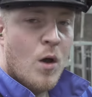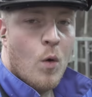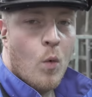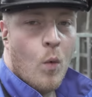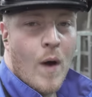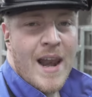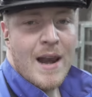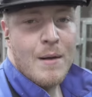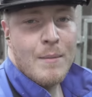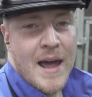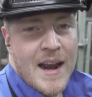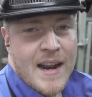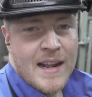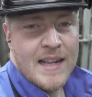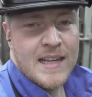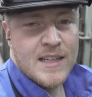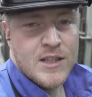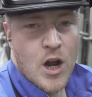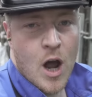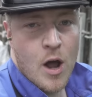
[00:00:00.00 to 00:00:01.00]
While I'm letting
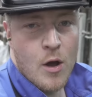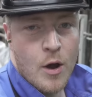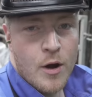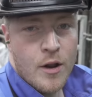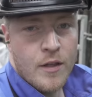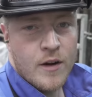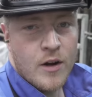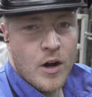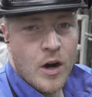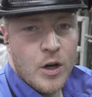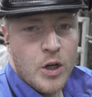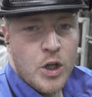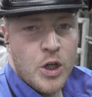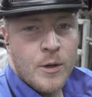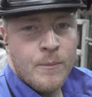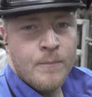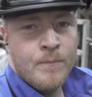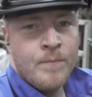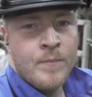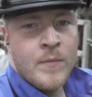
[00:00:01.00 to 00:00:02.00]
this cow out of the crush,
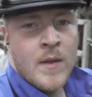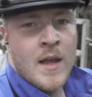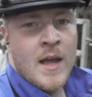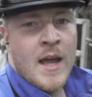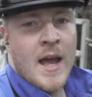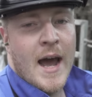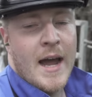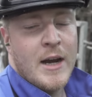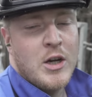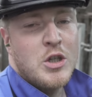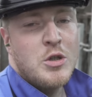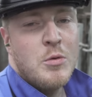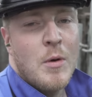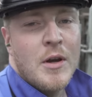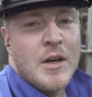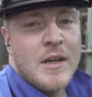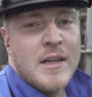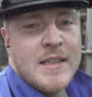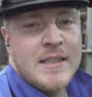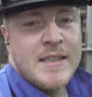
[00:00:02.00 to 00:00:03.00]
I just
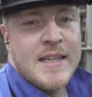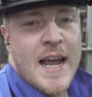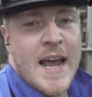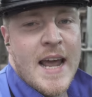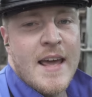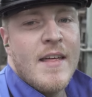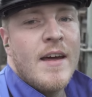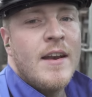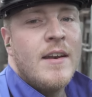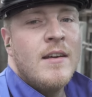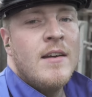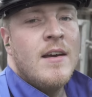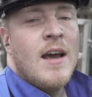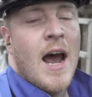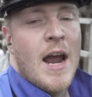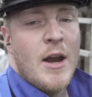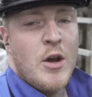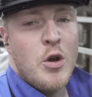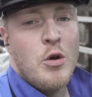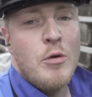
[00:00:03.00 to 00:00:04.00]
wanted to say that
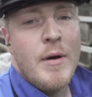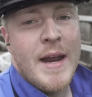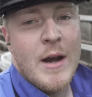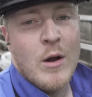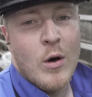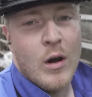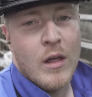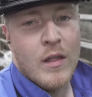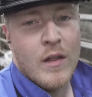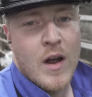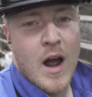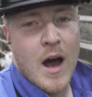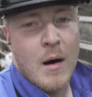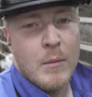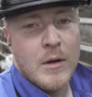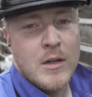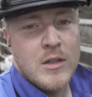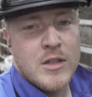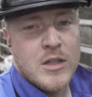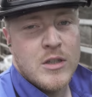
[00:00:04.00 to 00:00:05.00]
I do read all of the
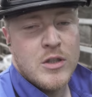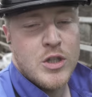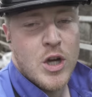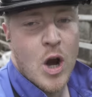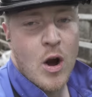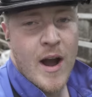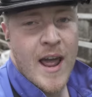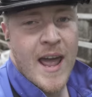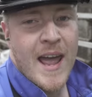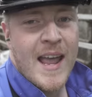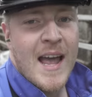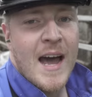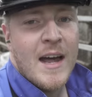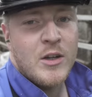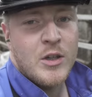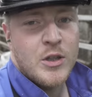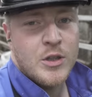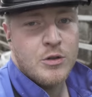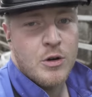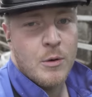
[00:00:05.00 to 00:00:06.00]
comments, and sorry I
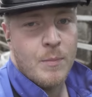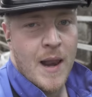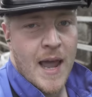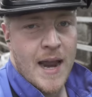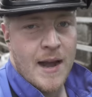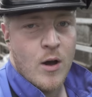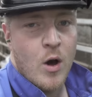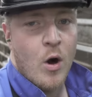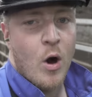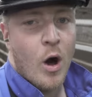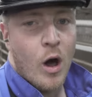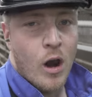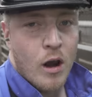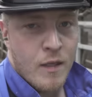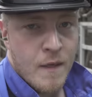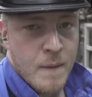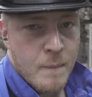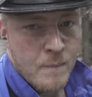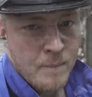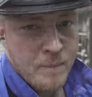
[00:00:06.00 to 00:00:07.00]
can't just reply to all
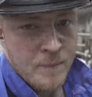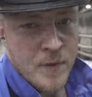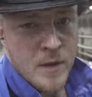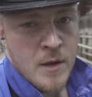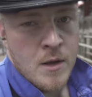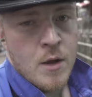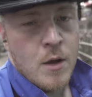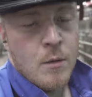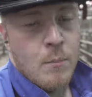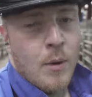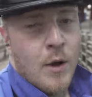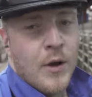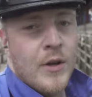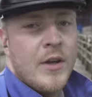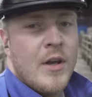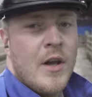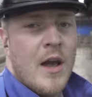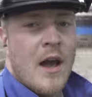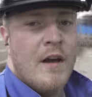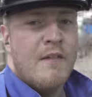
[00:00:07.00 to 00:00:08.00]
of them, but
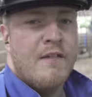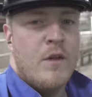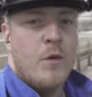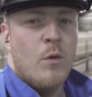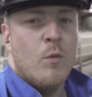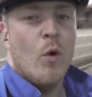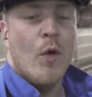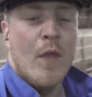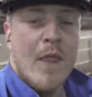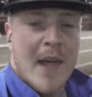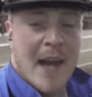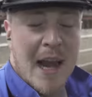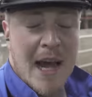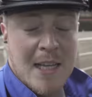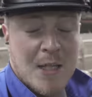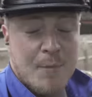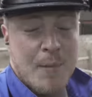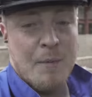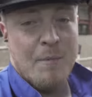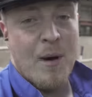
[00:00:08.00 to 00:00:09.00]
a few, one that
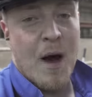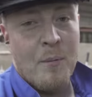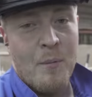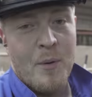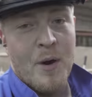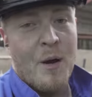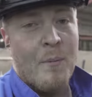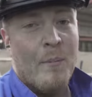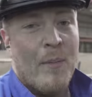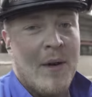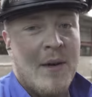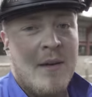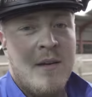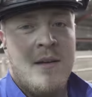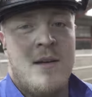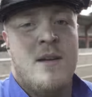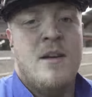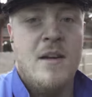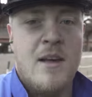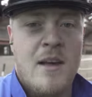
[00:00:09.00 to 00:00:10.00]
has been popping up
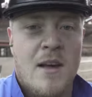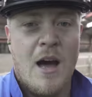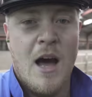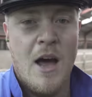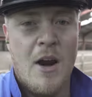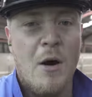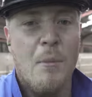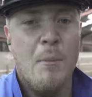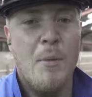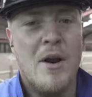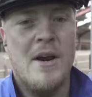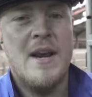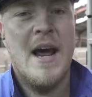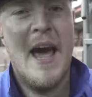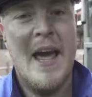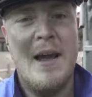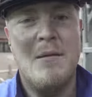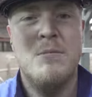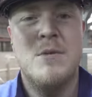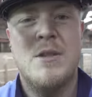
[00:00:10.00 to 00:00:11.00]
a number of
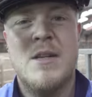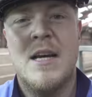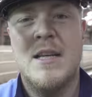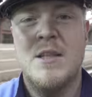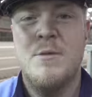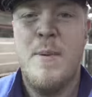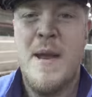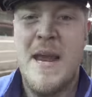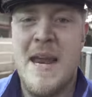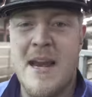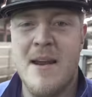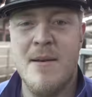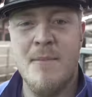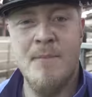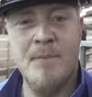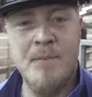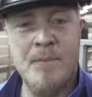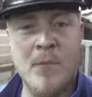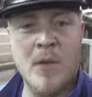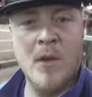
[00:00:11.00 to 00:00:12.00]
times has been,
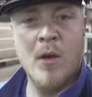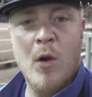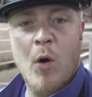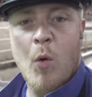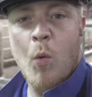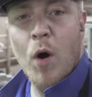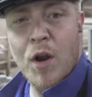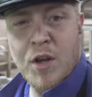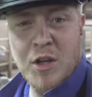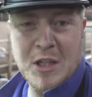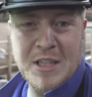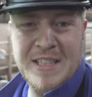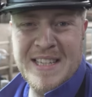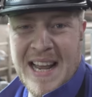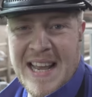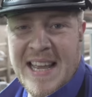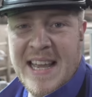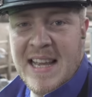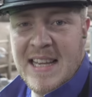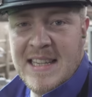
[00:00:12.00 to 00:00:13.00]
what does
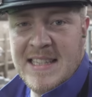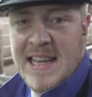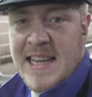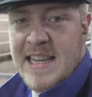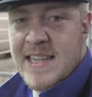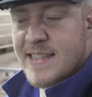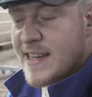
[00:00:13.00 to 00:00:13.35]
TEC